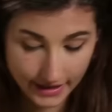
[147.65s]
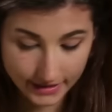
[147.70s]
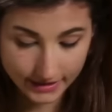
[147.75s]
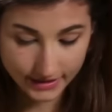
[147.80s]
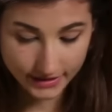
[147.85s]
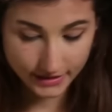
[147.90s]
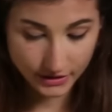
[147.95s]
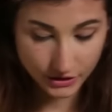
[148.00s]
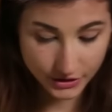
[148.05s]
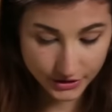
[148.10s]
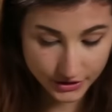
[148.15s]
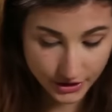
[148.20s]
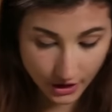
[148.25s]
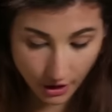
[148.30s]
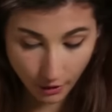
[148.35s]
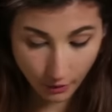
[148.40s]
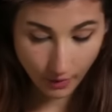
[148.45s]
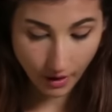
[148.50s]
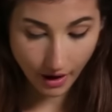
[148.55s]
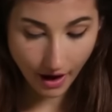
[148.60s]
Yes,
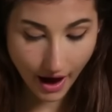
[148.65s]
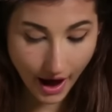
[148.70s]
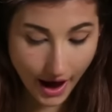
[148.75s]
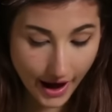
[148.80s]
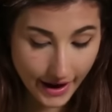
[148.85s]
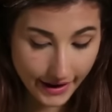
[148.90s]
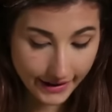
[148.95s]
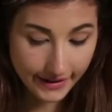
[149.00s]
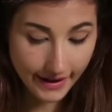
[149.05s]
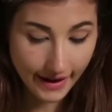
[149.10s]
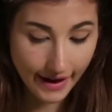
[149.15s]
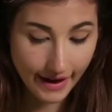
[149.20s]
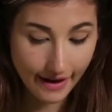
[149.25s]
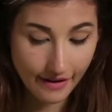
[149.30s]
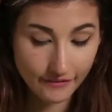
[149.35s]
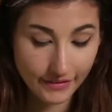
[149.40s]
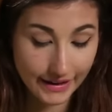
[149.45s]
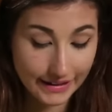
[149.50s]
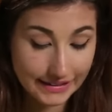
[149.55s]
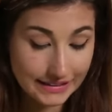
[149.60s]
so I
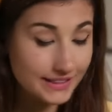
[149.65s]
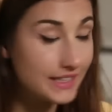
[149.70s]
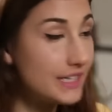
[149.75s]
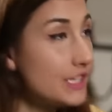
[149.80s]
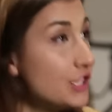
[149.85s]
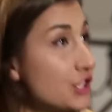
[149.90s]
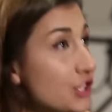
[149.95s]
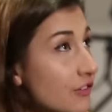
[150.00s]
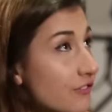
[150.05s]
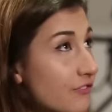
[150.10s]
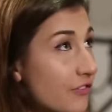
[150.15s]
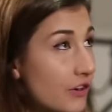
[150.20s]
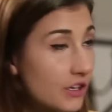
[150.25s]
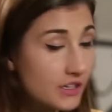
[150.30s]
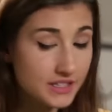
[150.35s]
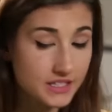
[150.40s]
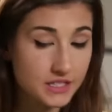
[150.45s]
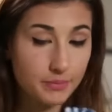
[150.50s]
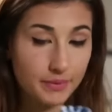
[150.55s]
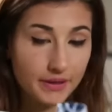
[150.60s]
have a t-shirt
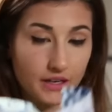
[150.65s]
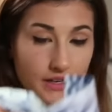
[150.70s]
first